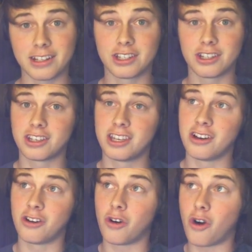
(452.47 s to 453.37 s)
to
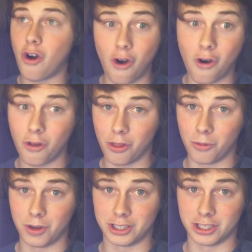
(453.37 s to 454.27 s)
kill all the
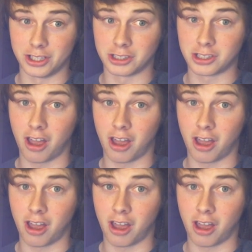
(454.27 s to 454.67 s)
witches